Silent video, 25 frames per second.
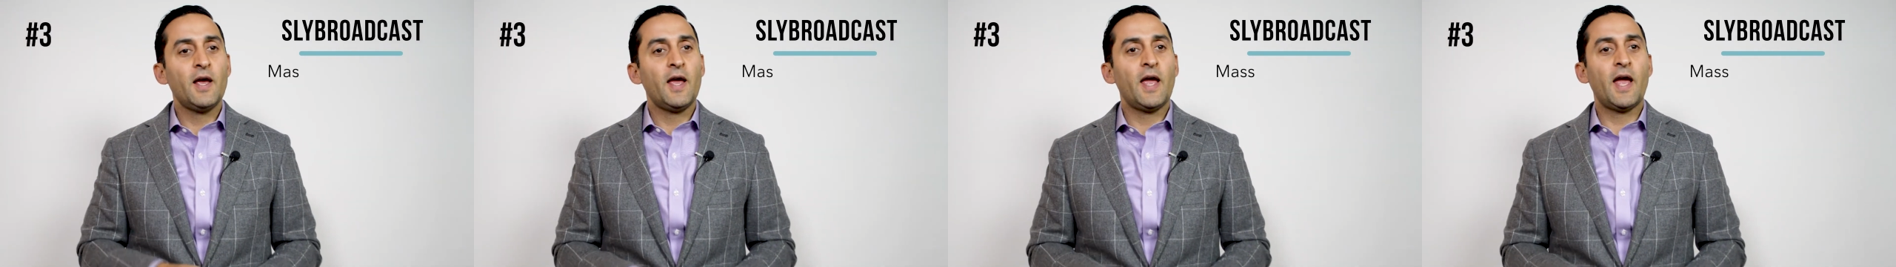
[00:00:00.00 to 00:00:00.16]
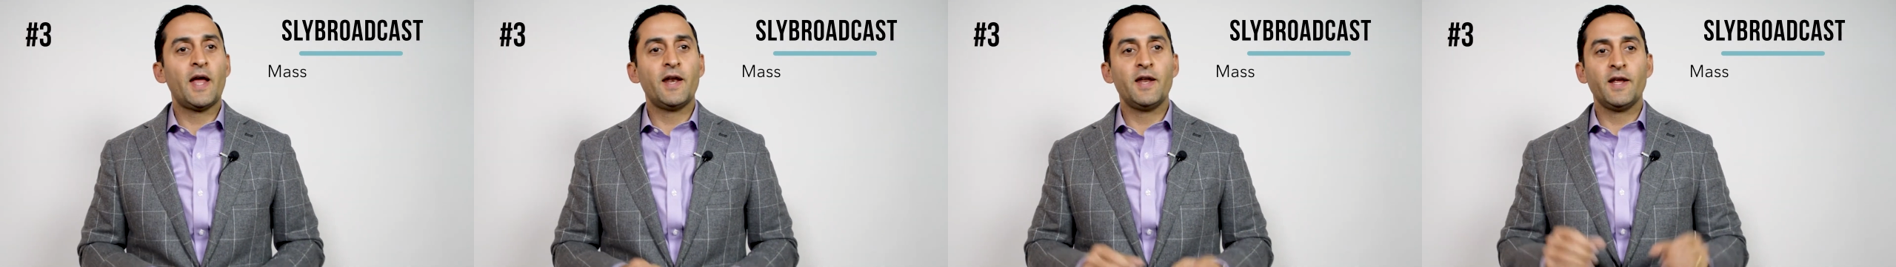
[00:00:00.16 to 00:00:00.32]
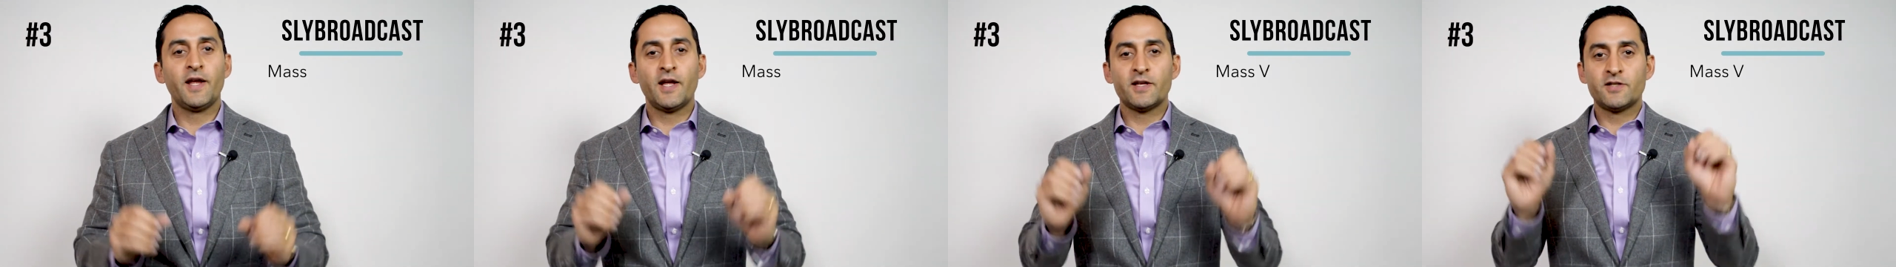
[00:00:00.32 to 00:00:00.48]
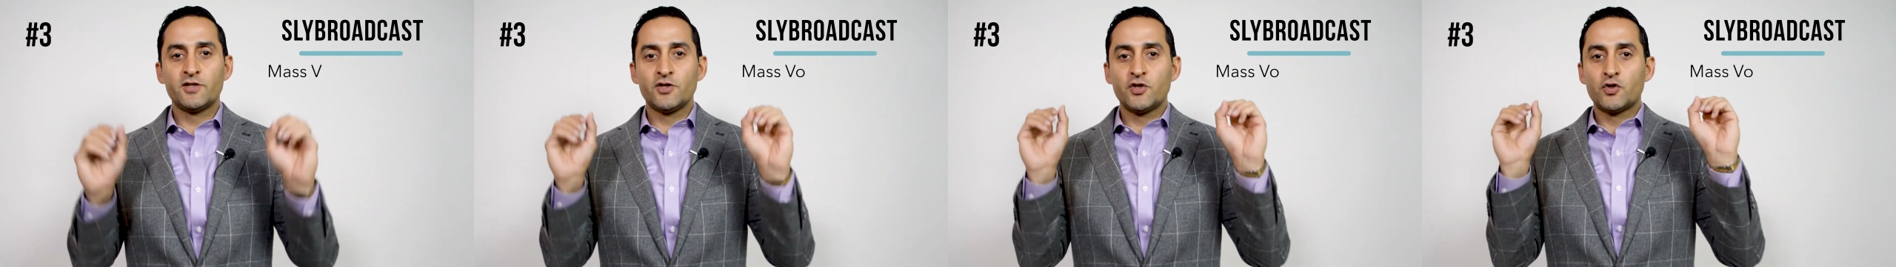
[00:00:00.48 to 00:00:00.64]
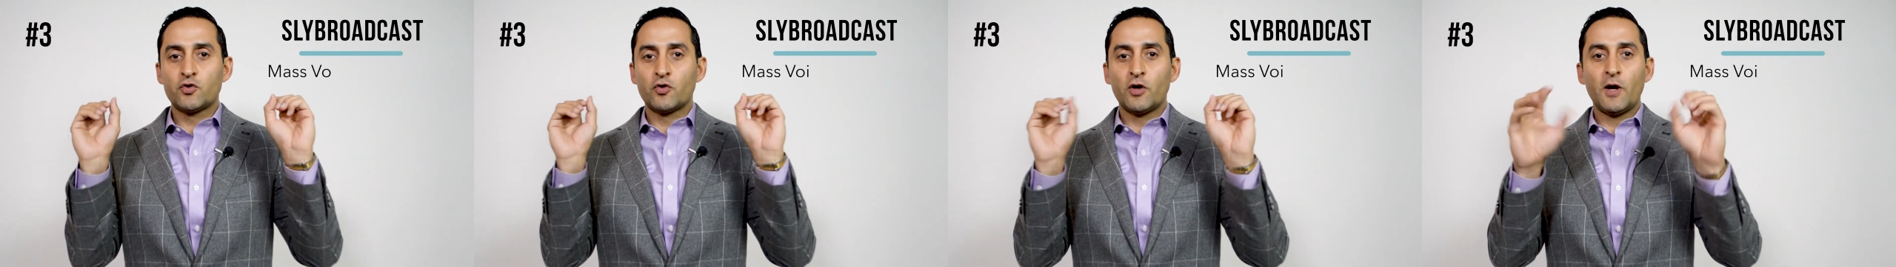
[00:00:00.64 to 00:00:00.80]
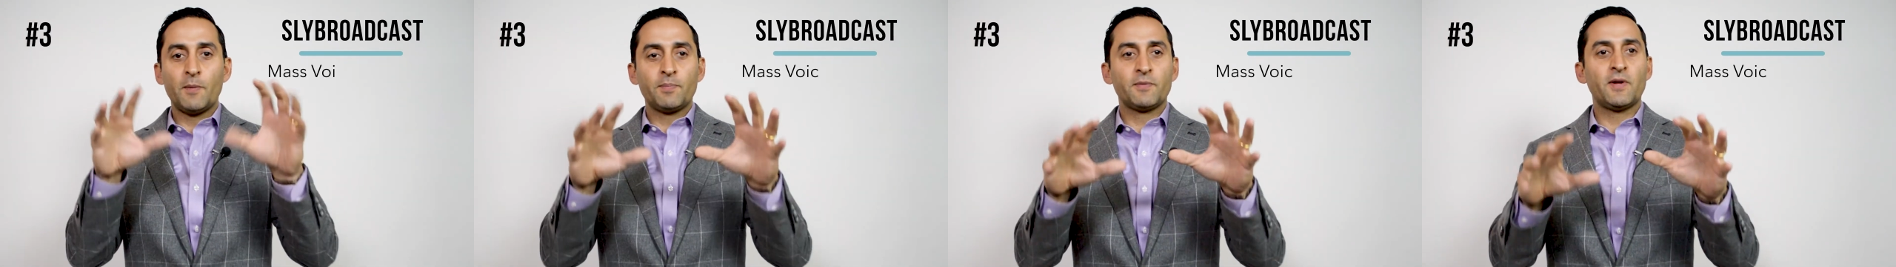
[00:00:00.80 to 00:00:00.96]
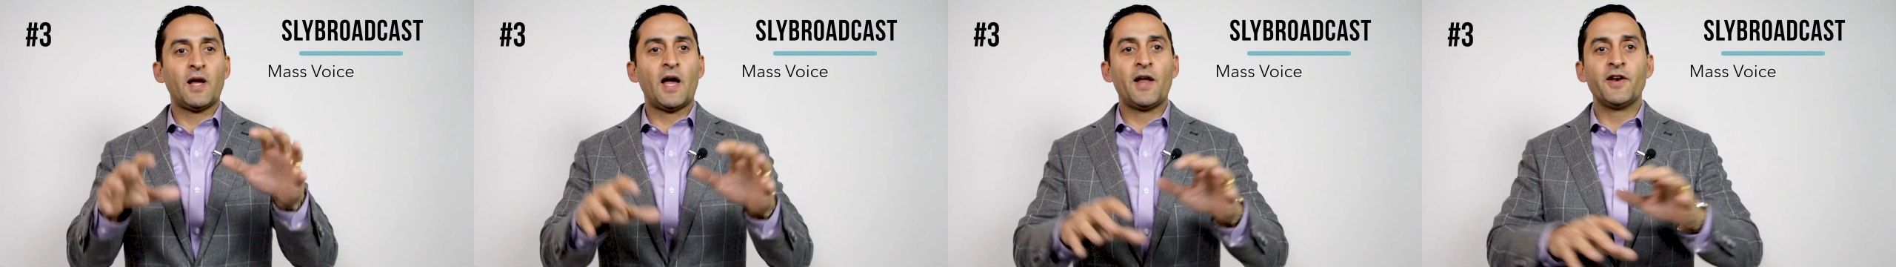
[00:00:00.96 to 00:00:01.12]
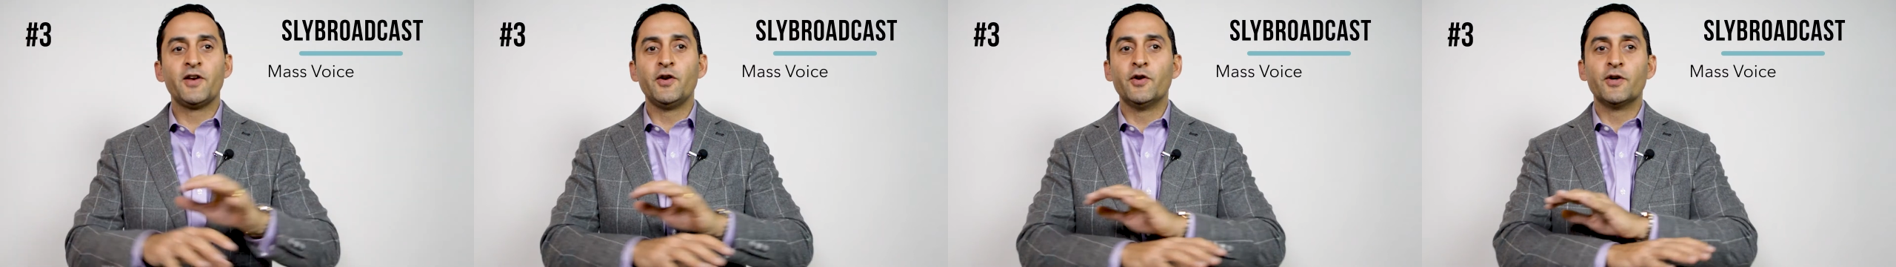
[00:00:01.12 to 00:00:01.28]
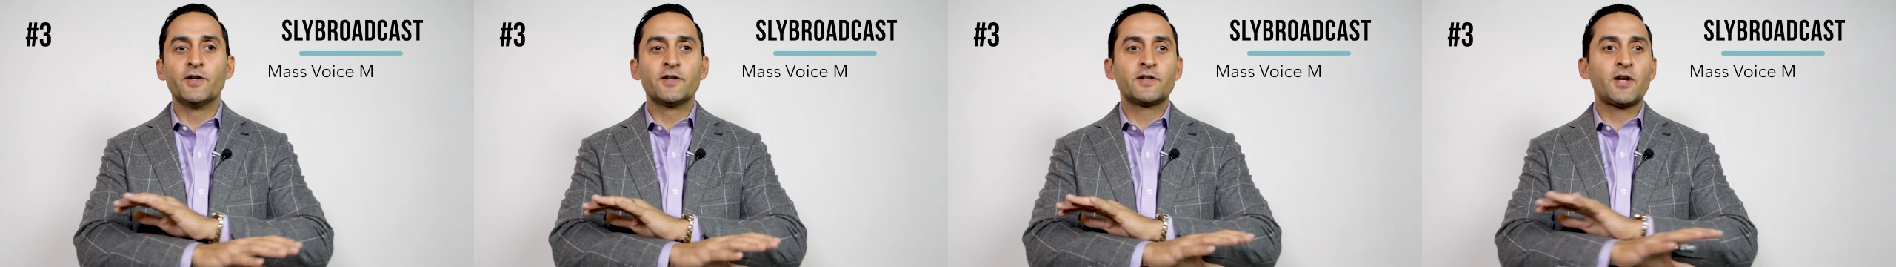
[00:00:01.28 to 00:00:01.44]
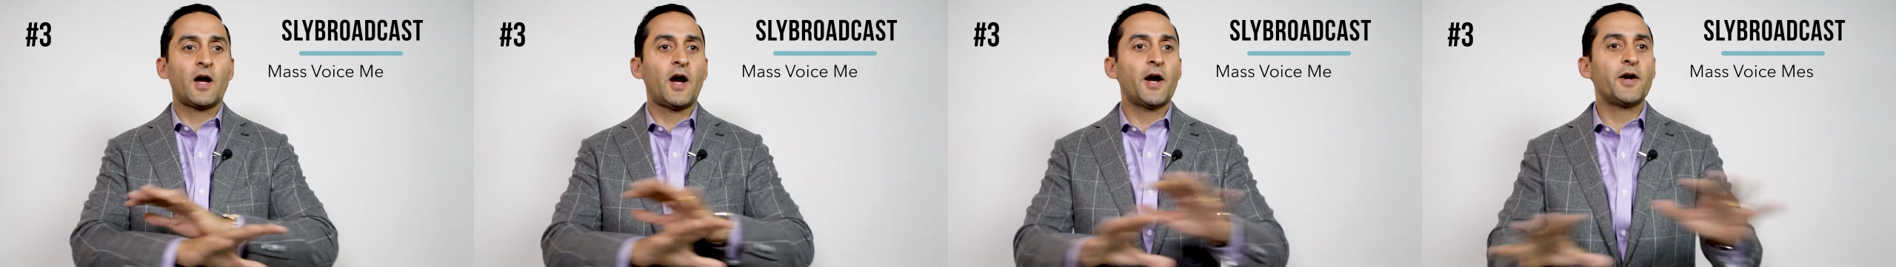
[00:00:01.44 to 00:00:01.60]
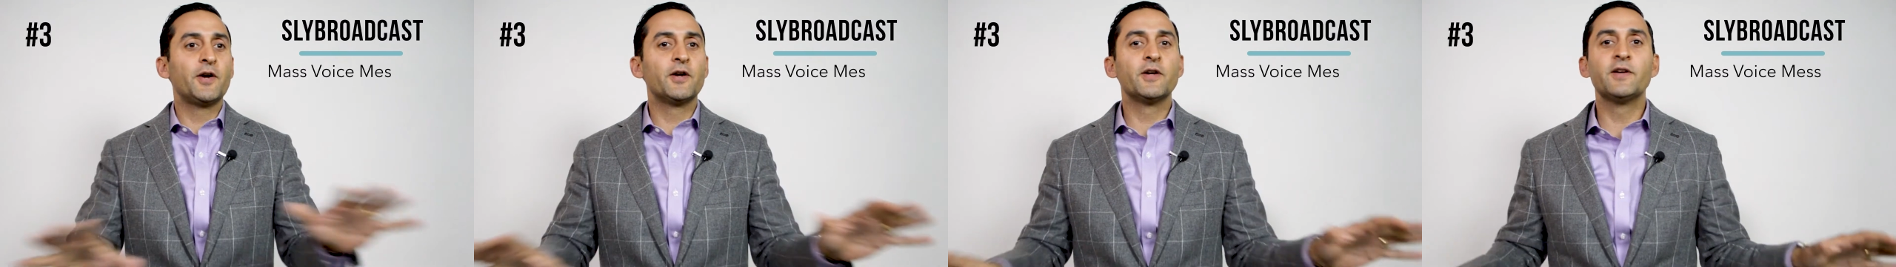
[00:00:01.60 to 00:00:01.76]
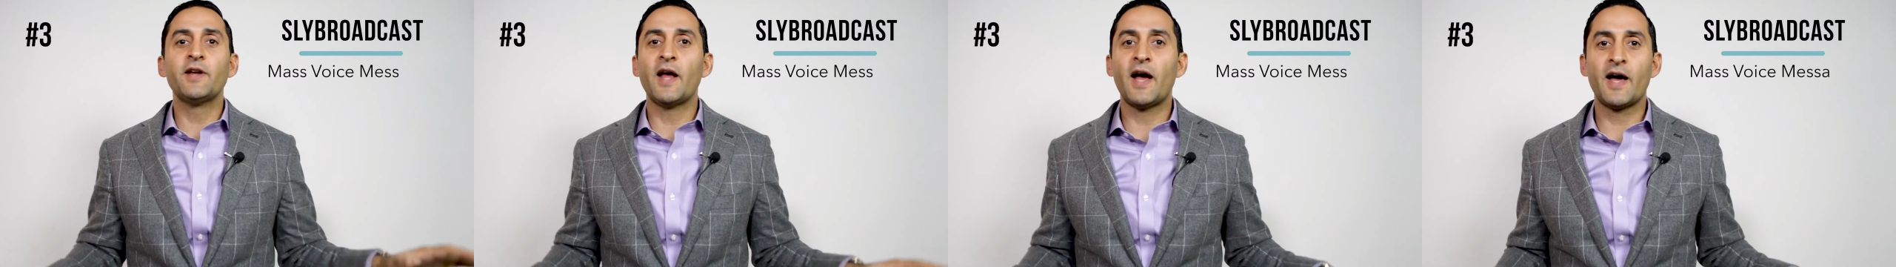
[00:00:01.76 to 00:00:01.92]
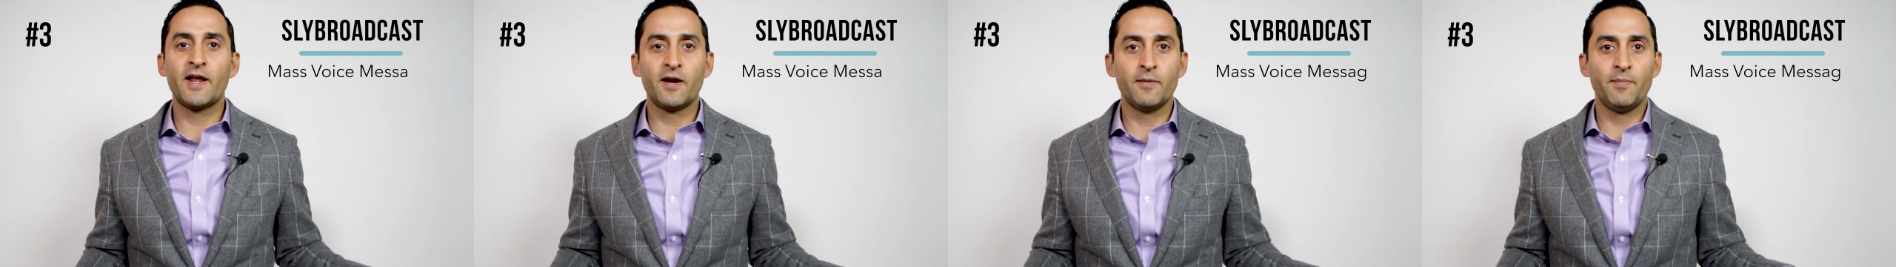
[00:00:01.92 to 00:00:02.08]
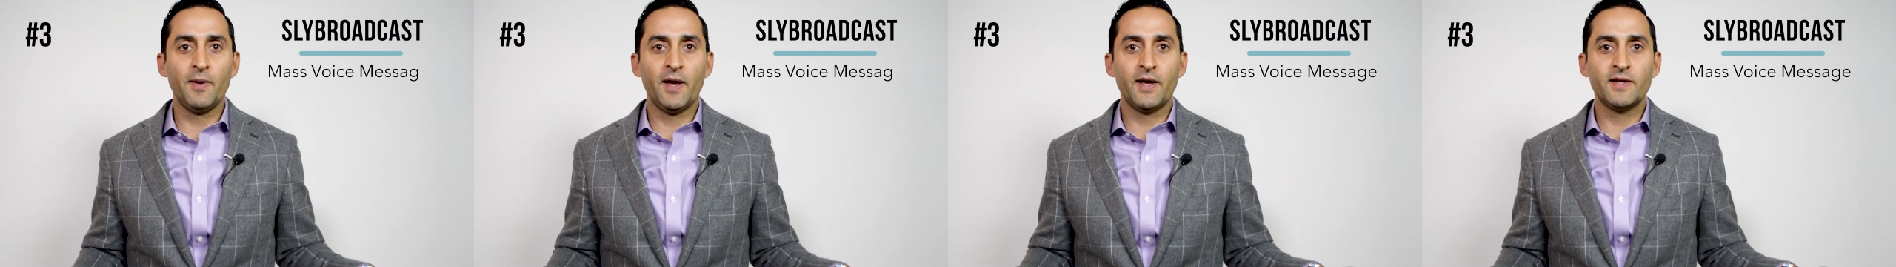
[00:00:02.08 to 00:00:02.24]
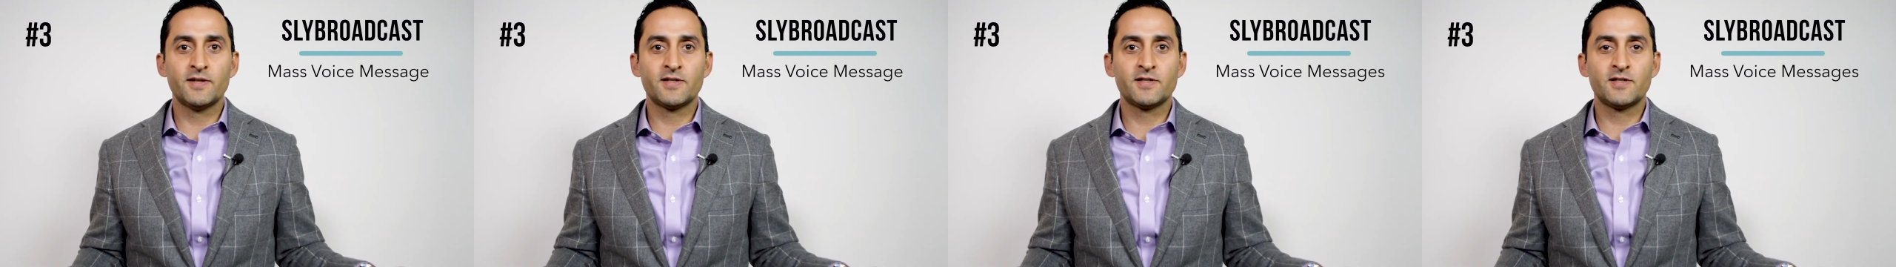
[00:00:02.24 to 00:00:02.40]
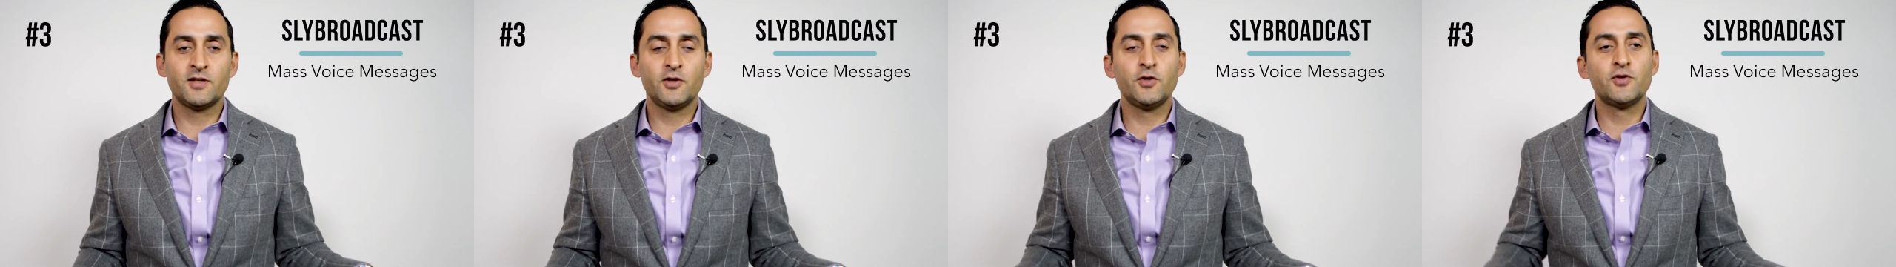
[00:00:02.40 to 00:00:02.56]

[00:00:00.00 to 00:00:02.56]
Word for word: and it gets dripped on your entire database.